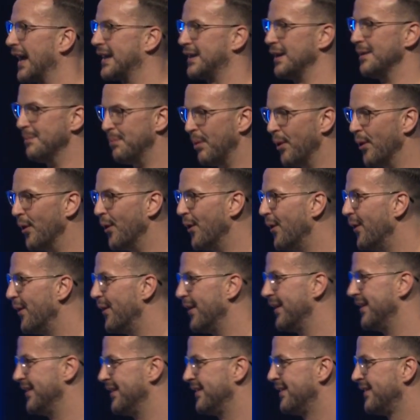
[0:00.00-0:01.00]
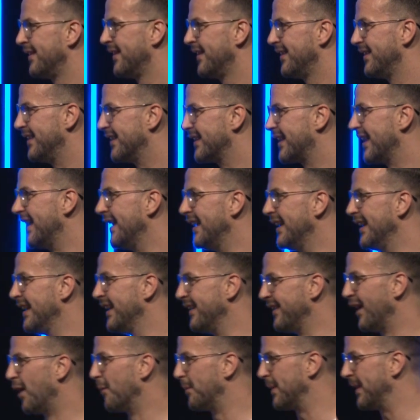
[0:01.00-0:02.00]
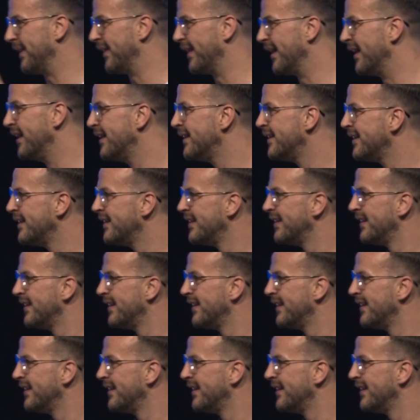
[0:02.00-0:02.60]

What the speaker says: like your Paul and your Gideon, they'll be there.